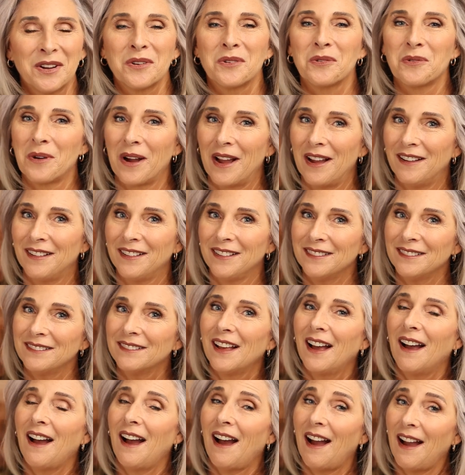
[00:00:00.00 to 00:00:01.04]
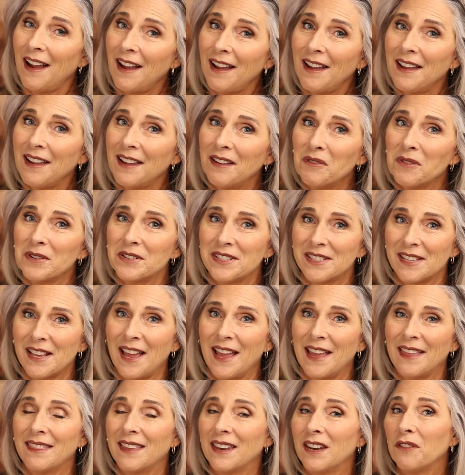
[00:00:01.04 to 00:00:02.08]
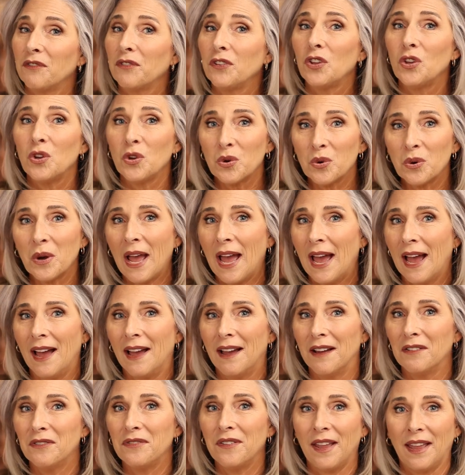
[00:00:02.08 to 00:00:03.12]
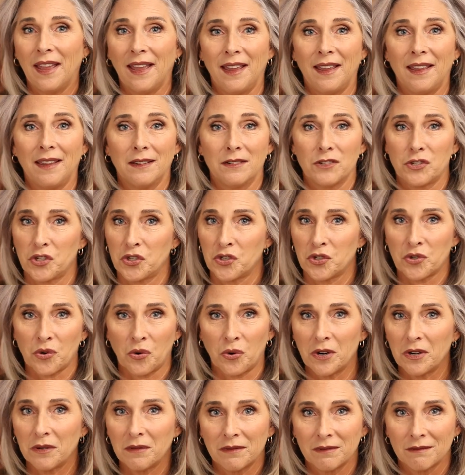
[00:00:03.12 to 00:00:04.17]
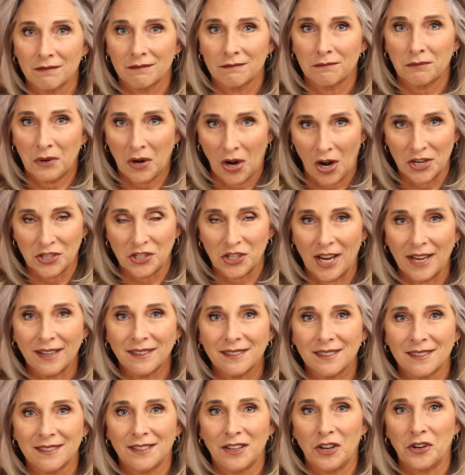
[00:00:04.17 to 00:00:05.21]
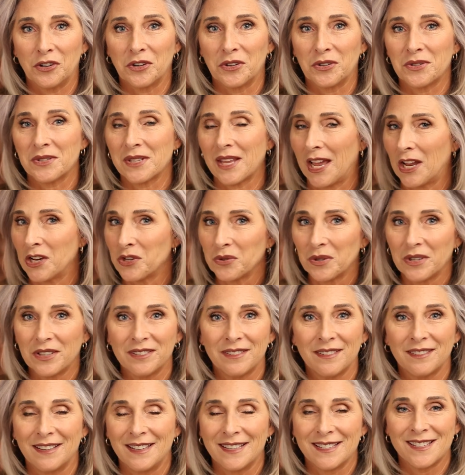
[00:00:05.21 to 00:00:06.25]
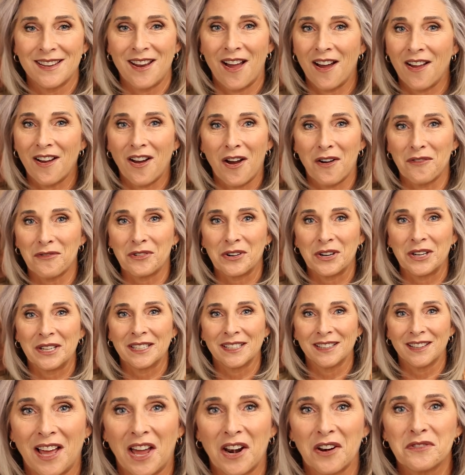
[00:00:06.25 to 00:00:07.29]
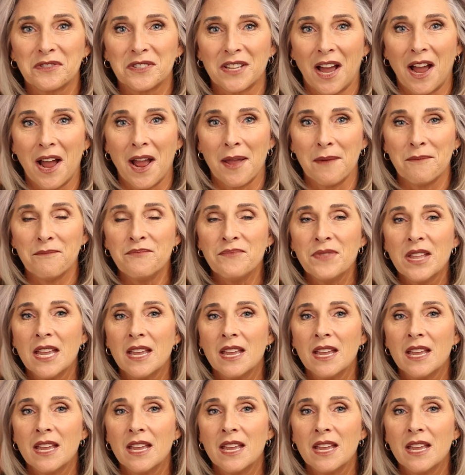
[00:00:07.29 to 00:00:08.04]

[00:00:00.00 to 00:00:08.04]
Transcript: Well, I would say that if you have a short project, your schedule is not offering a lot of time,